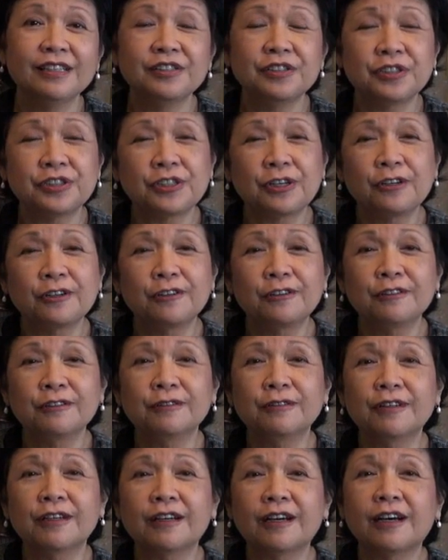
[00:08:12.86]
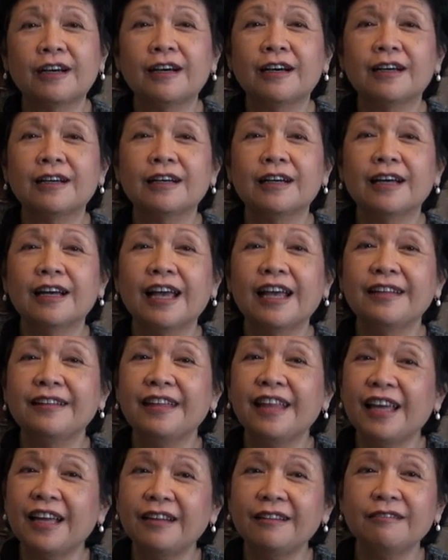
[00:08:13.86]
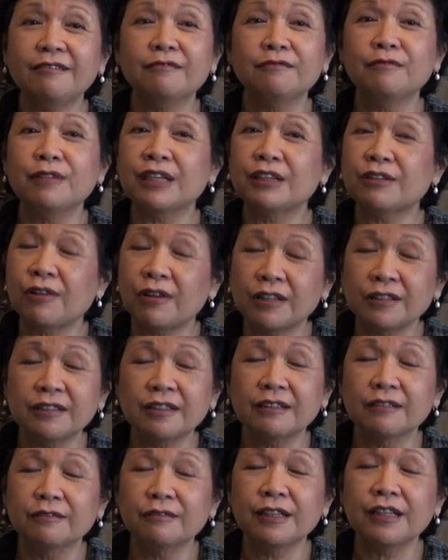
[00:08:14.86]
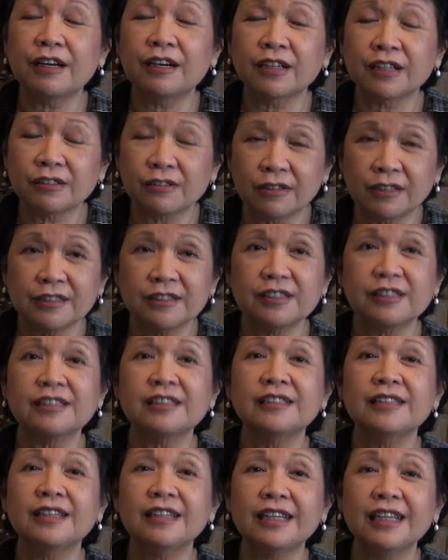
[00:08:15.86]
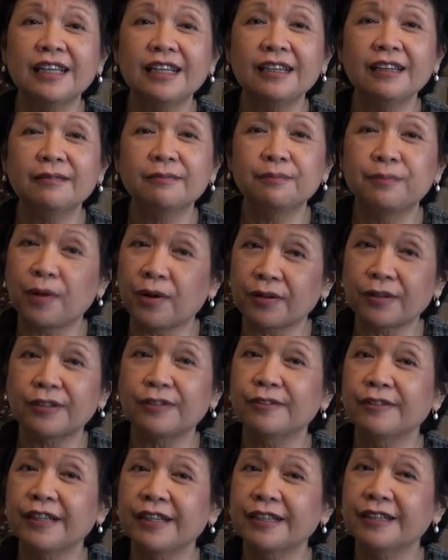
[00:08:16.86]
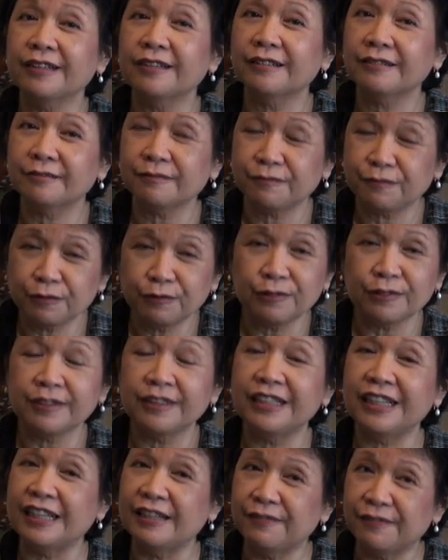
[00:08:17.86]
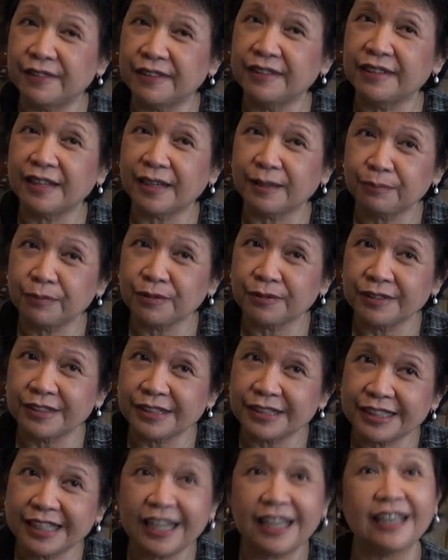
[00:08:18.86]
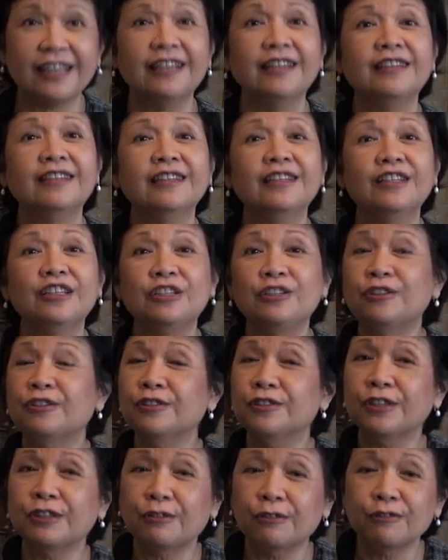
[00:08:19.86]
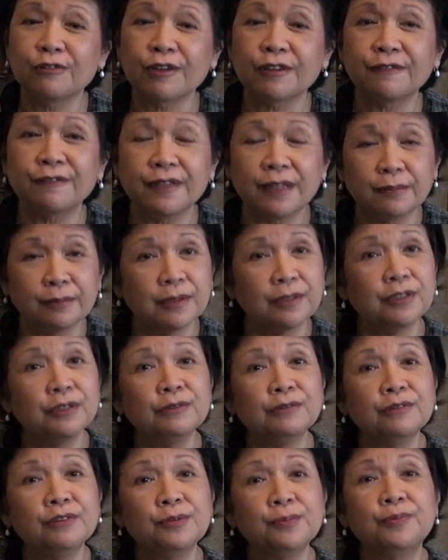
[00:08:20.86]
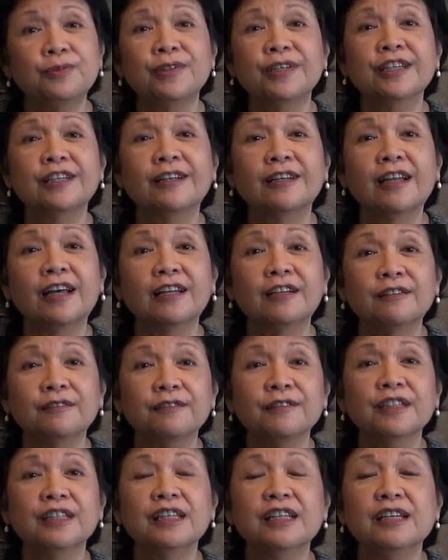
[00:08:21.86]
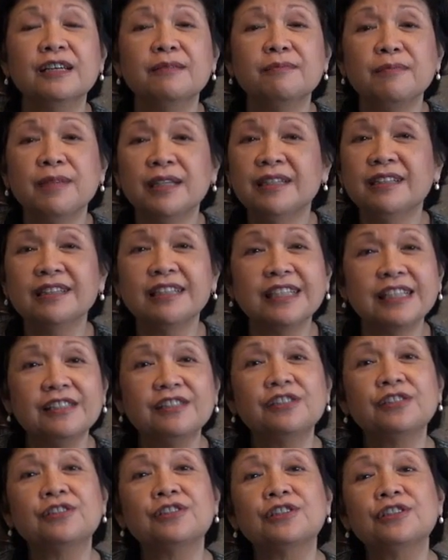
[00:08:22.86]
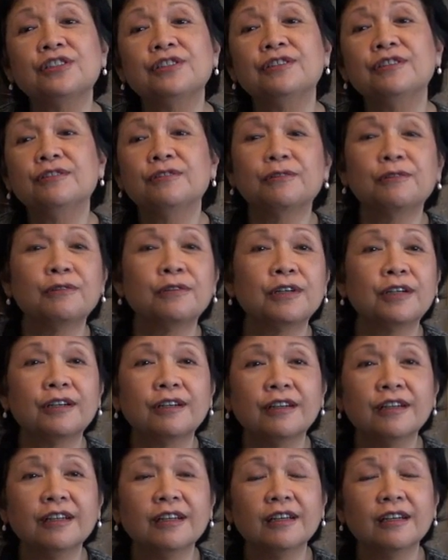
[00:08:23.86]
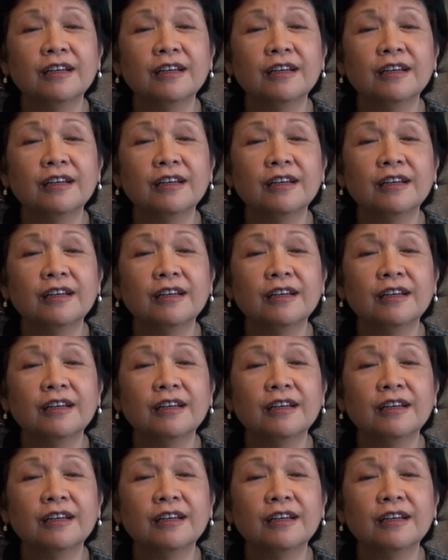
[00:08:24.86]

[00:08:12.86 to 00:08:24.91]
So, and then we are constantly borrowing food, even up to this day. You know, the OFWs bring a lot of Middle Eastern or